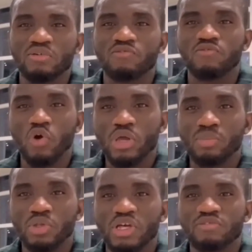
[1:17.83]
4
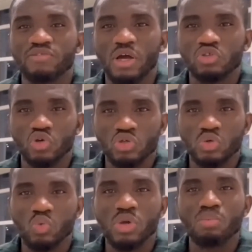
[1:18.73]
important factors
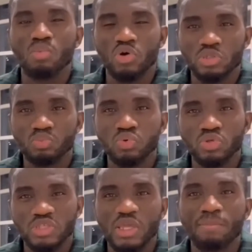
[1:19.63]
we must
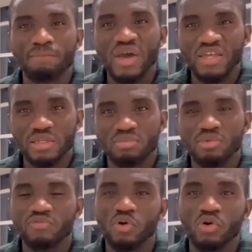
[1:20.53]
put in mind
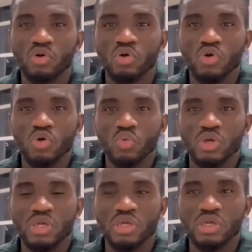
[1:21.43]
before
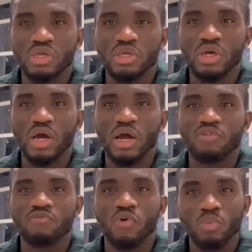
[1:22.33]
we
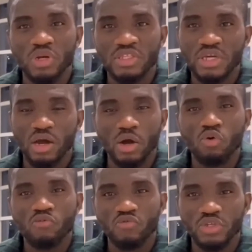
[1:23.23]
formulate our
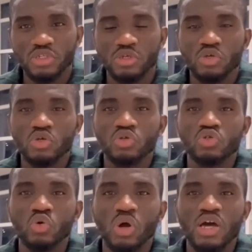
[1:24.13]
home feed,
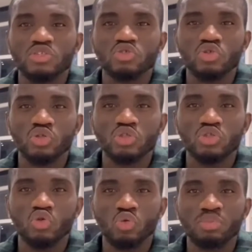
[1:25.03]
so as not
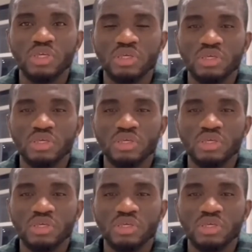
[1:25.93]
to be